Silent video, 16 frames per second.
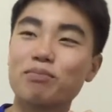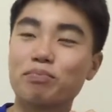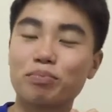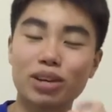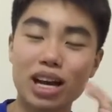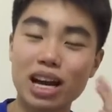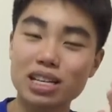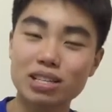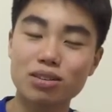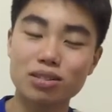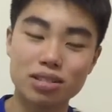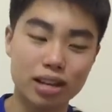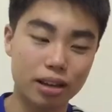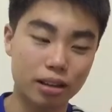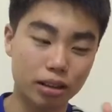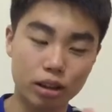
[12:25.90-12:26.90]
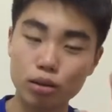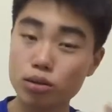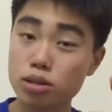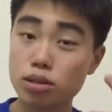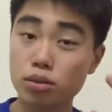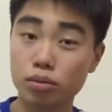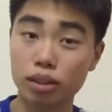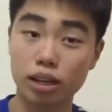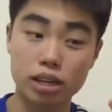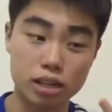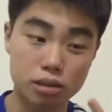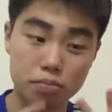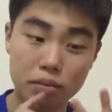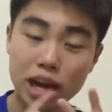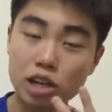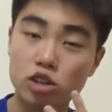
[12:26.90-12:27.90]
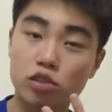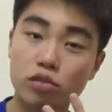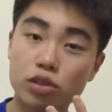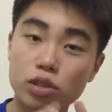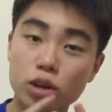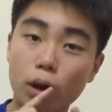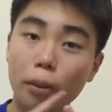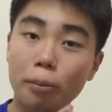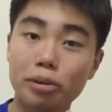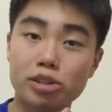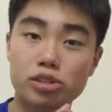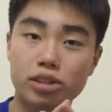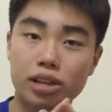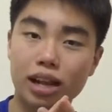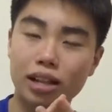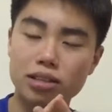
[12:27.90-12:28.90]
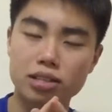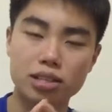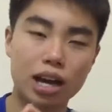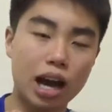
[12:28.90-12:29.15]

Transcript: But as I was saying, those two things, match reviews, opposition analysis,